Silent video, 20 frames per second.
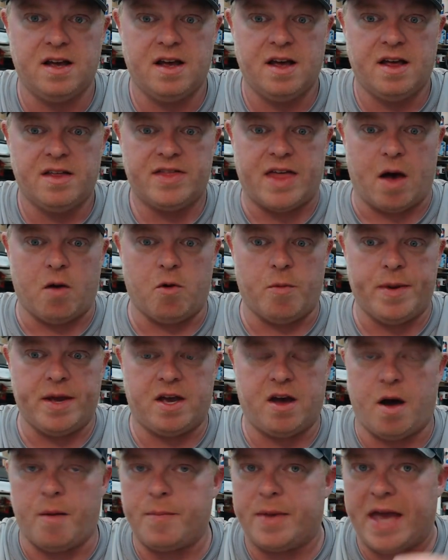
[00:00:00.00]
That will
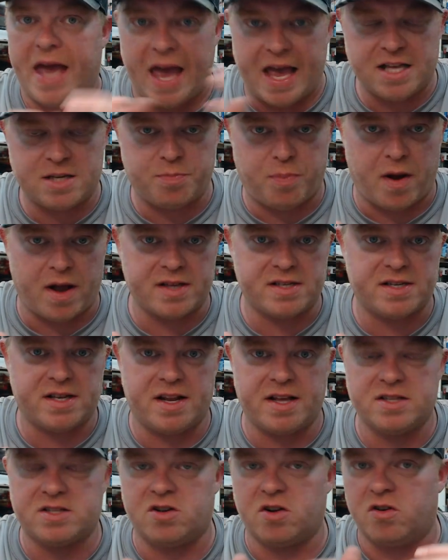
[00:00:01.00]
become case
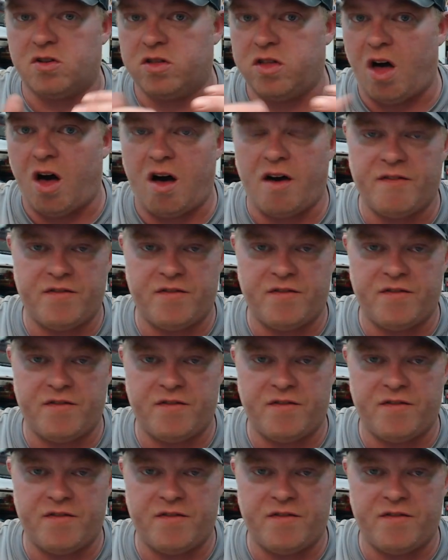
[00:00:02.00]
precedents or law of